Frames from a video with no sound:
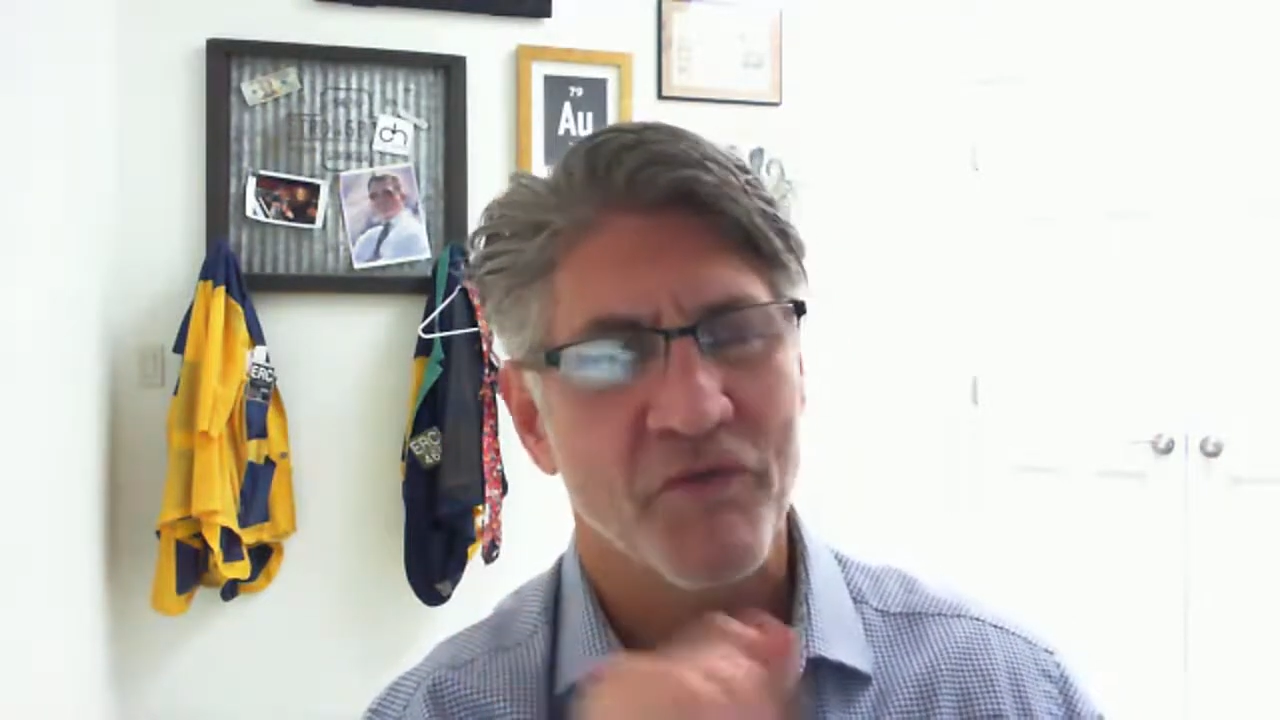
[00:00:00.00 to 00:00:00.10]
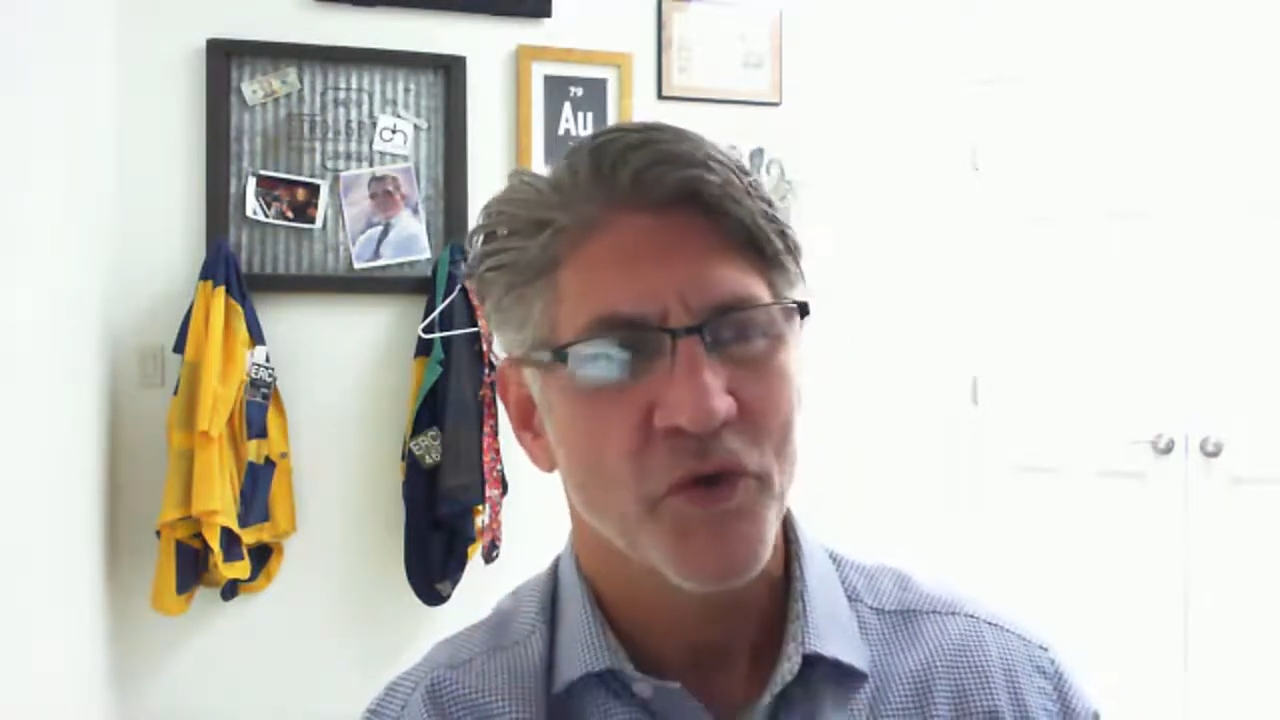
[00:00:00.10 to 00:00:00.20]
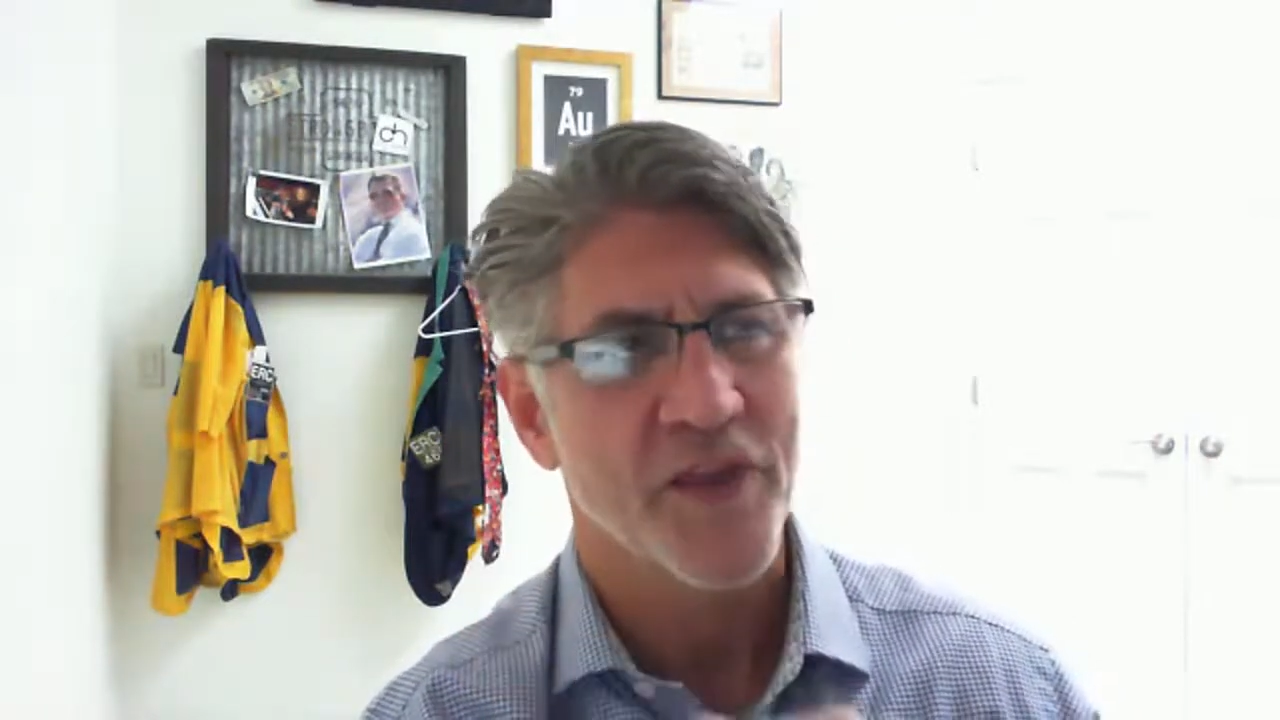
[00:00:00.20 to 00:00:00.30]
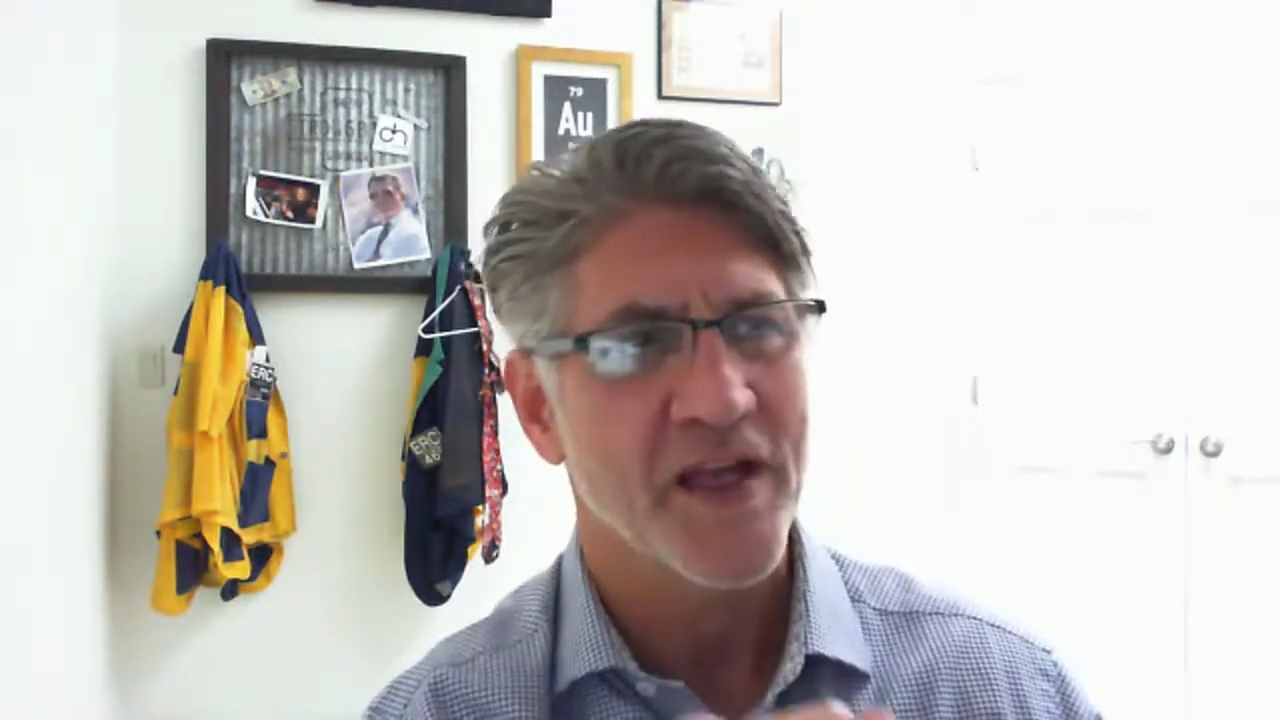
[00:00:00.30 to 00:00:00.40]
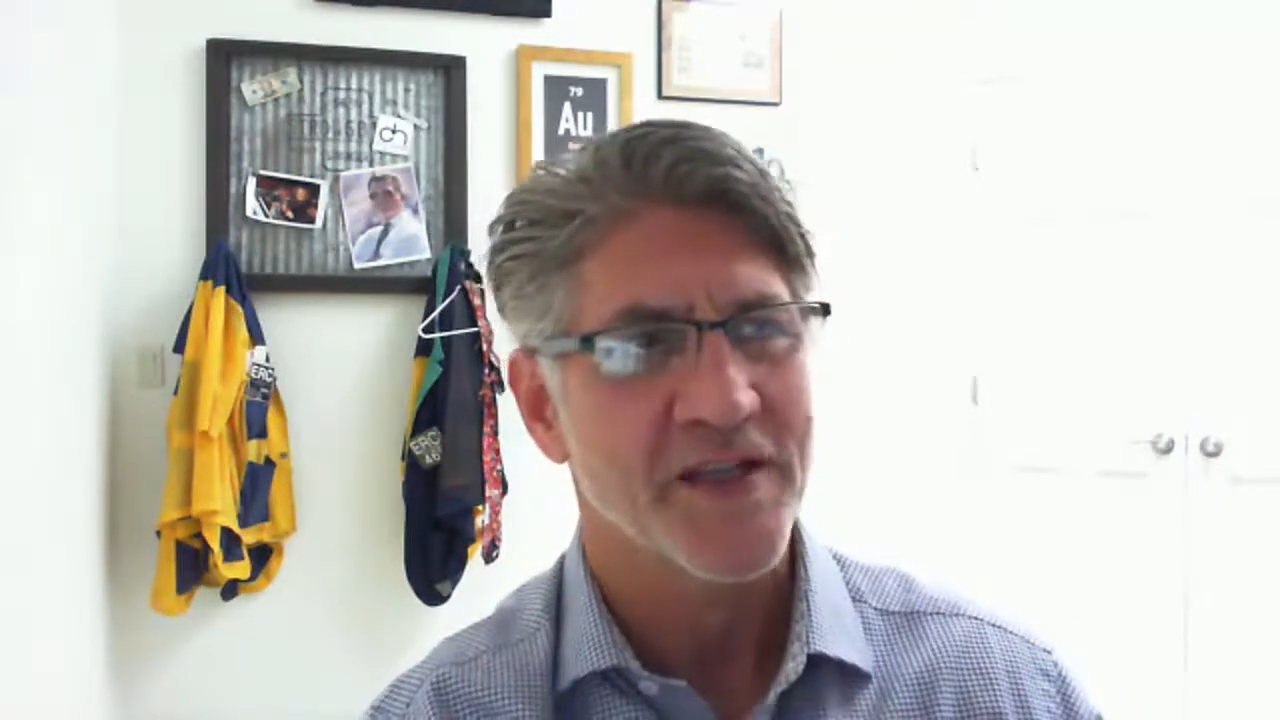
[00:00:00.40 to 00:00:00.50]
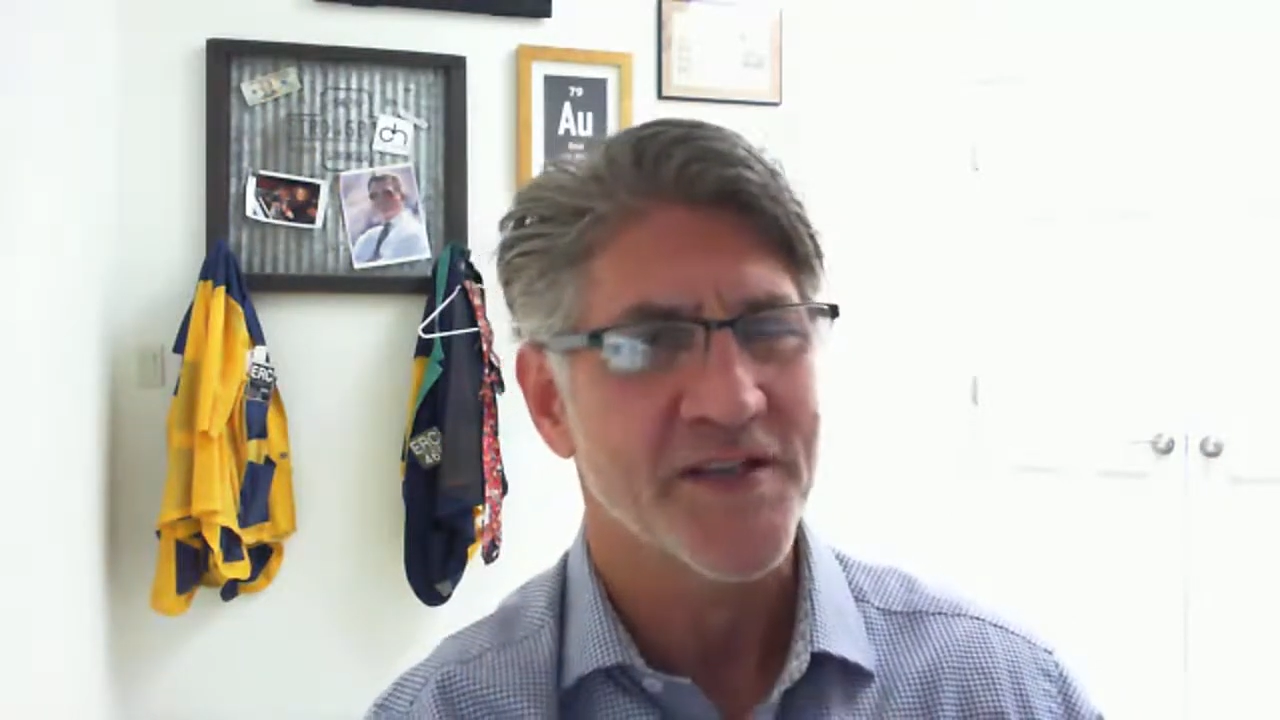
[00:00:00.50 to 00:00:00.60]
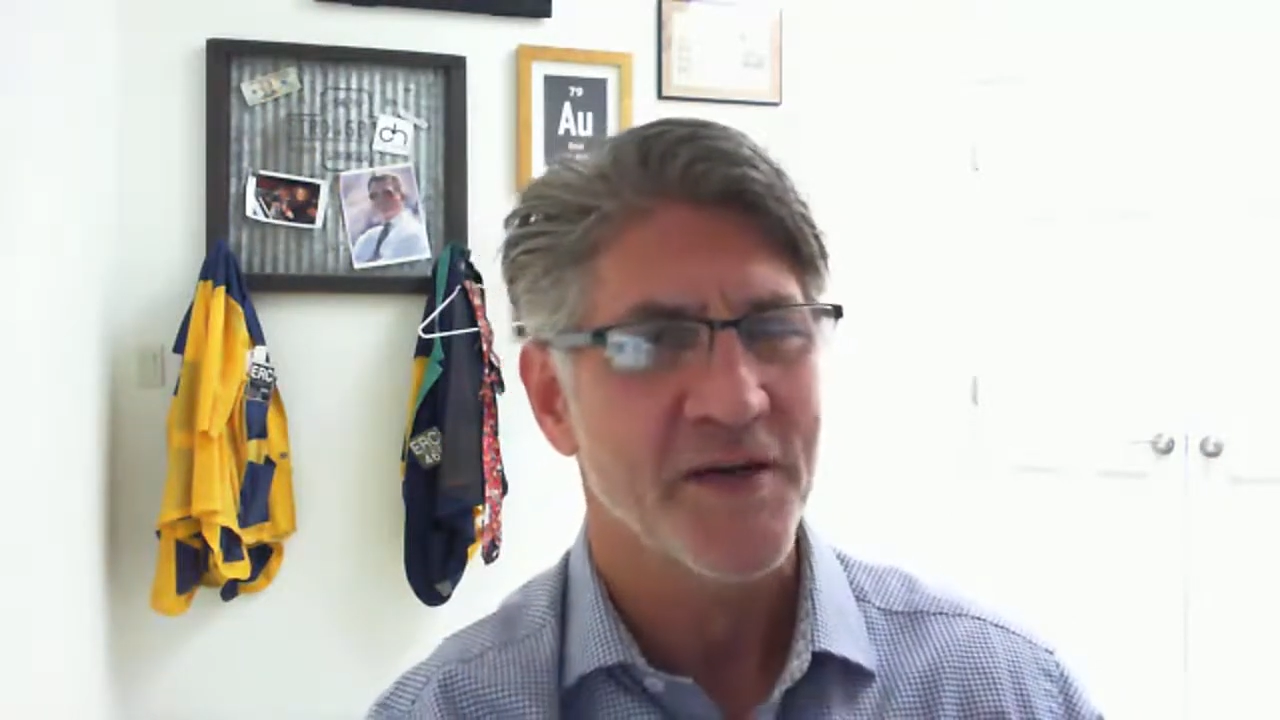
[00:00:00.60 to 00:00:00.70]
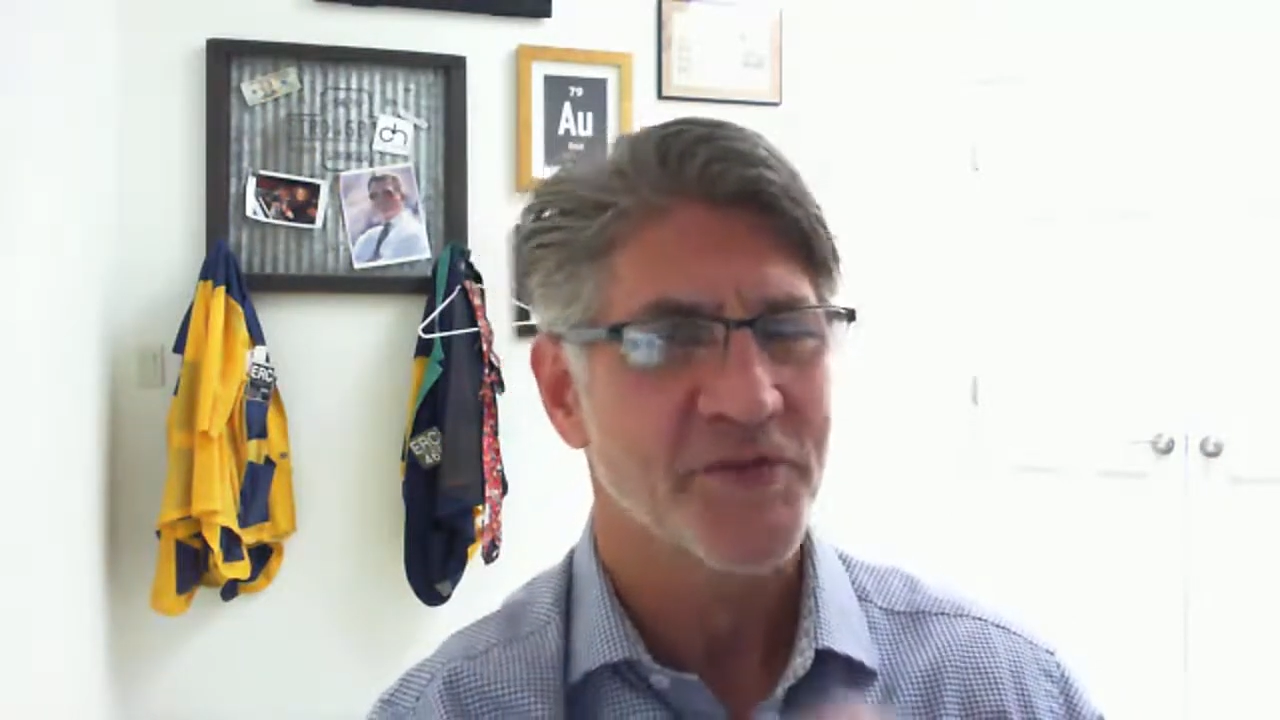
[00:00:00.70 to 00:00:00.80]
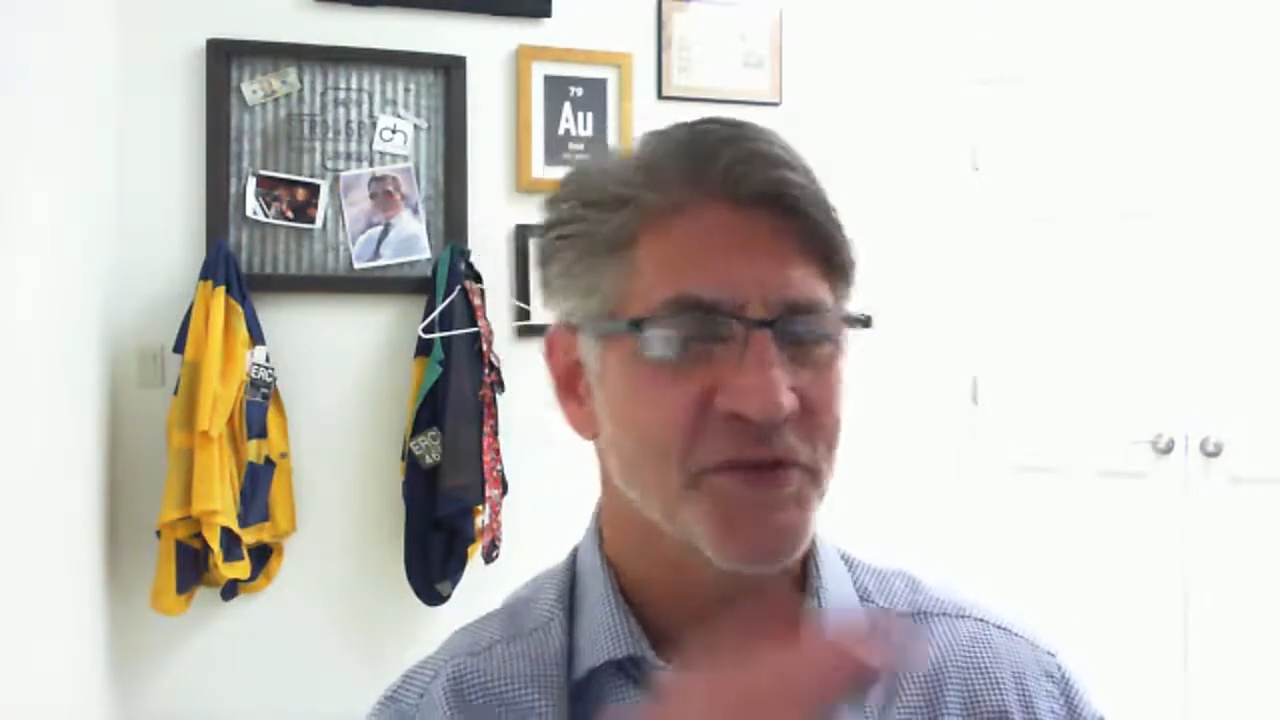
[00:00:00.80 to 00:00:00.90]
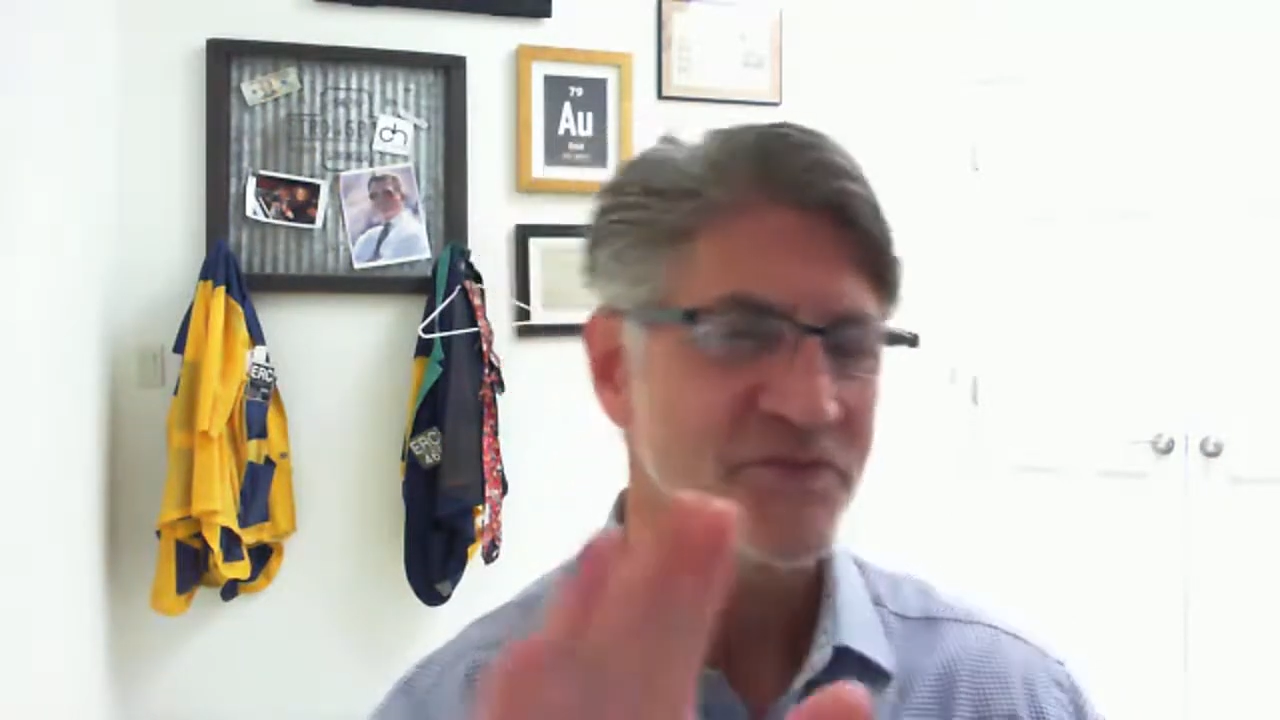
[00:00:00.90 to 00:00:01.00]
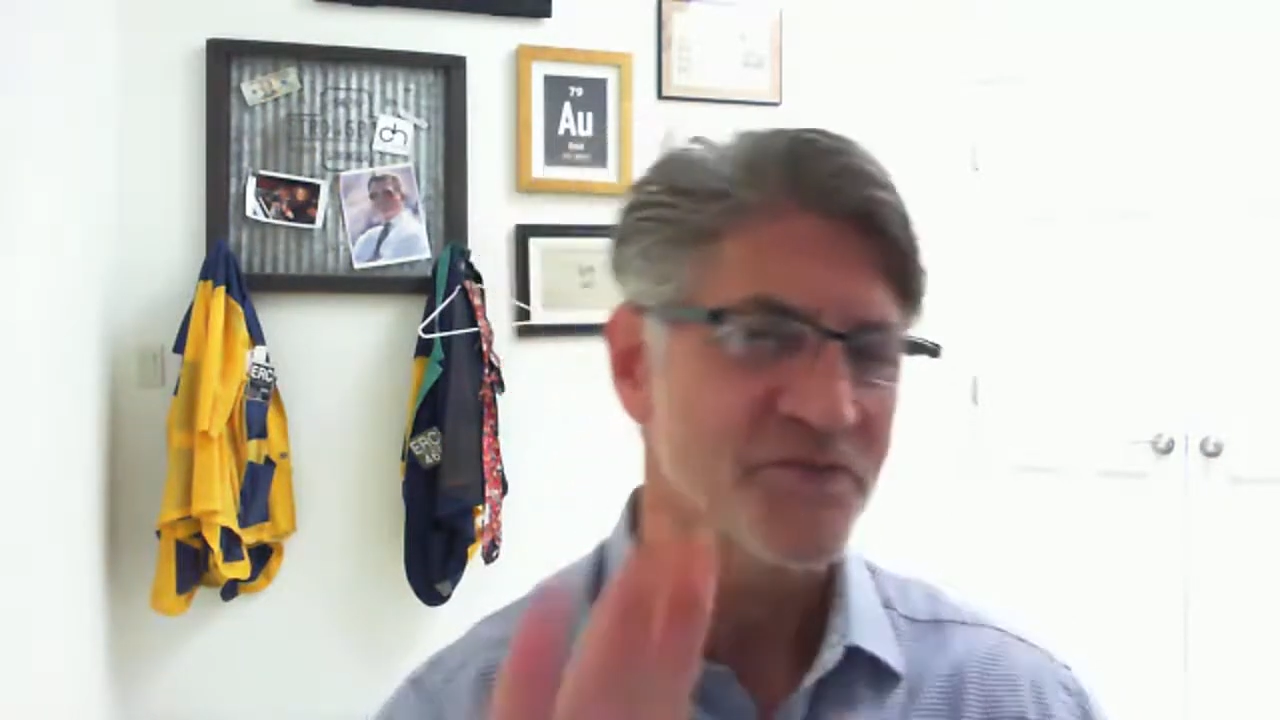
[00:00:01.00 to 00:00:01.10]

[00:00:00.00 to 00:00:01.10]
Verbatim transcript: for that assumption.